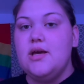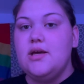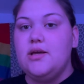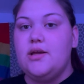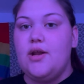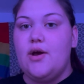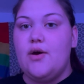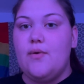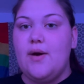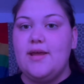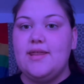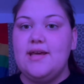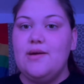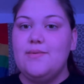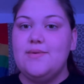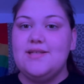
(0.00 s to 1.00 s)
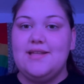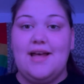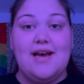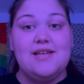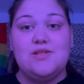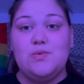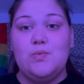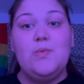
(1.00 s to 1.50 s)
you know, I think it was
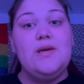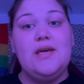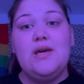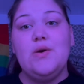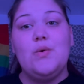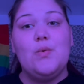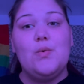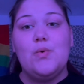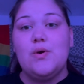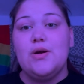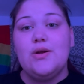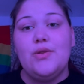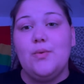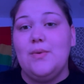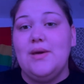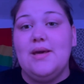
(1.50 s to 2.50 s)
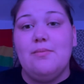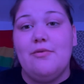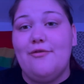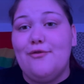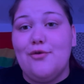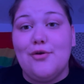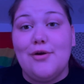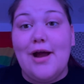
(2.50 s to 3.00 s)
last week or the week
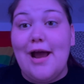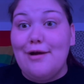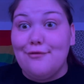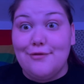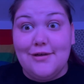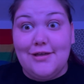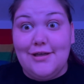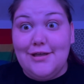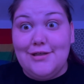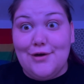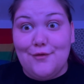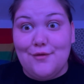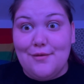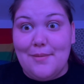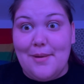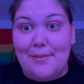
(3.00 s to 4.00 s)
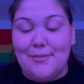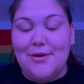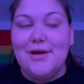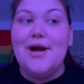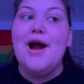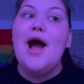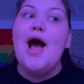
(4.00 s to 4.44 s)
before. I really don't remember.